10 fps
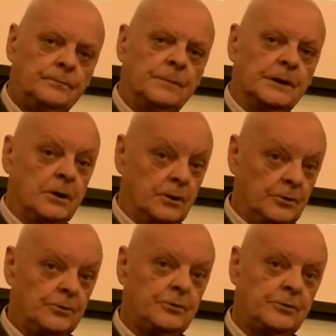
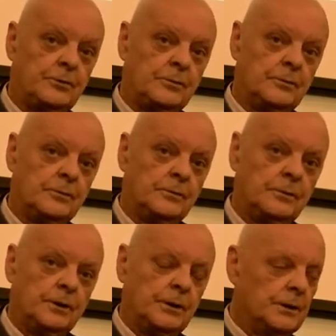because
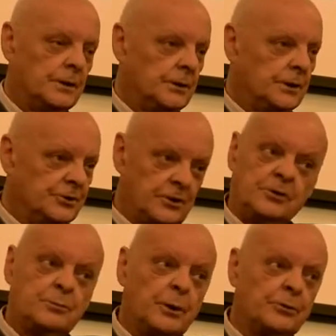the
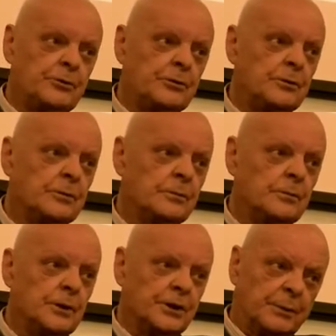judgments
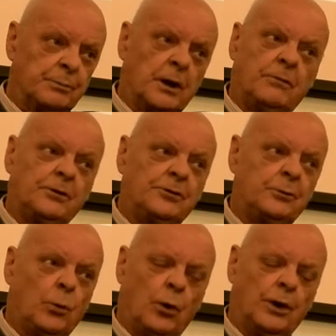that the prophets
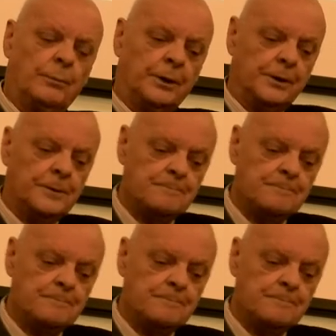had warned about